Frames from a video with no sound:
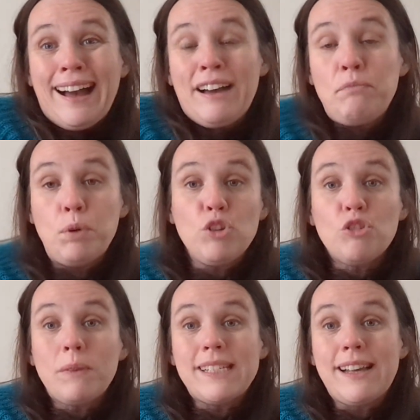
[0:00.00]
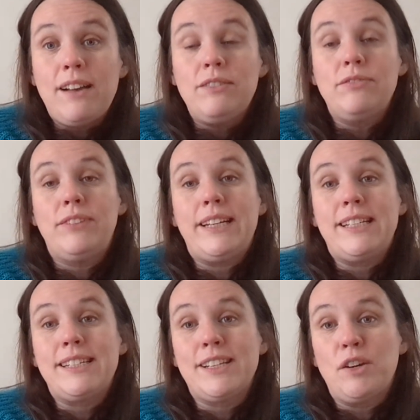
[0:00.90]
I've pushed myself
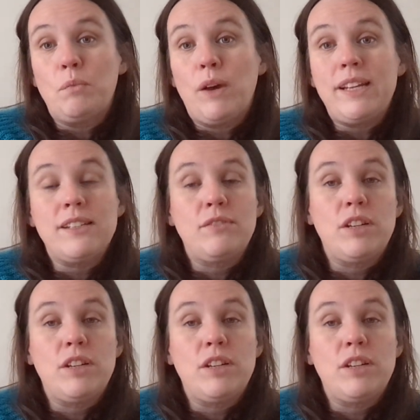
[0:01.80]
in certain ways.